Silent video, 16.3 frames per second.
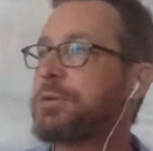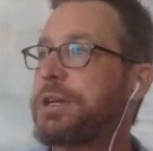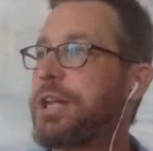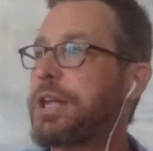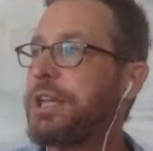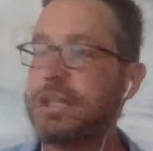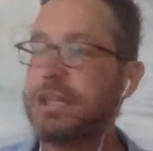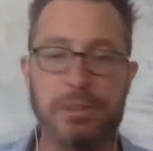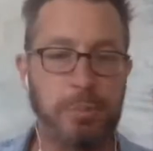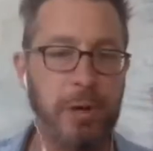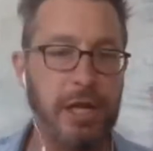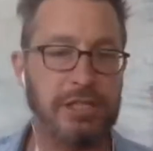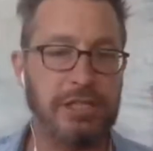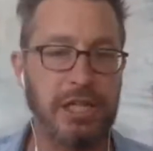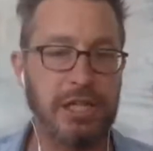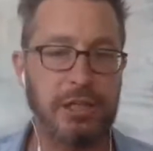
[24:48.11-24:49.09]
ridiculous
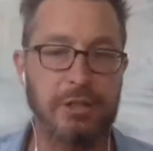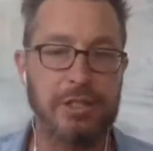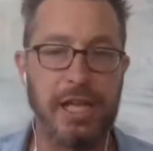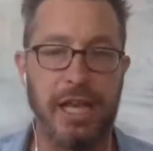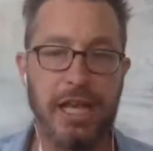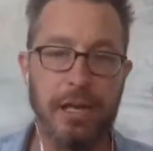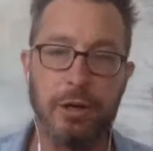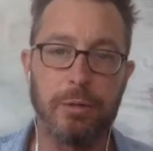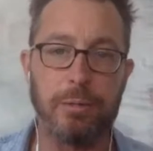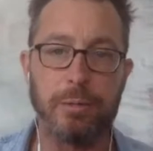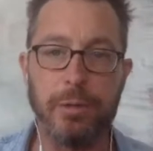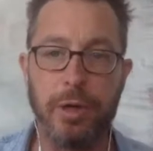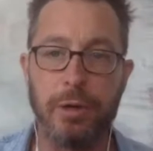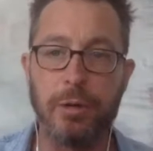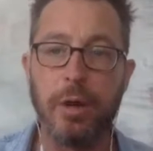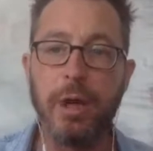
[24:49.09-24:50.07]
project you say
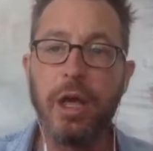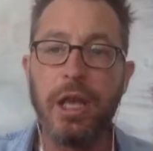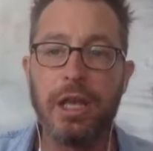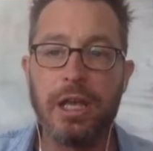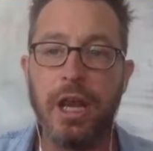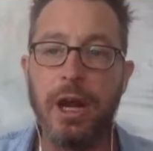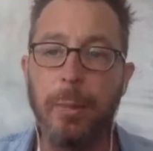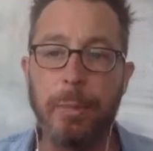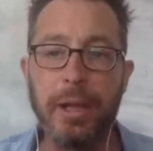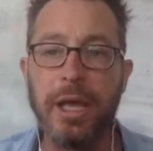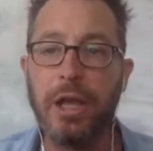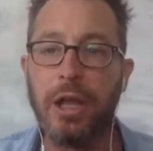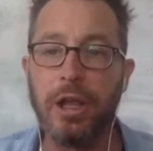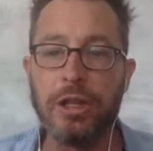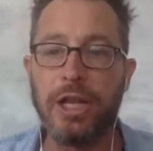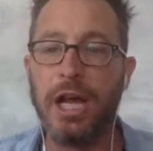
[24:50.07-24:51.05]
you're going to
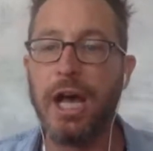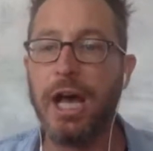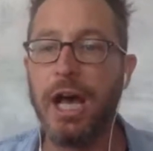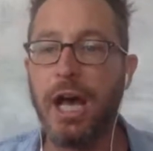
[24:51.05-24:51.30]
build?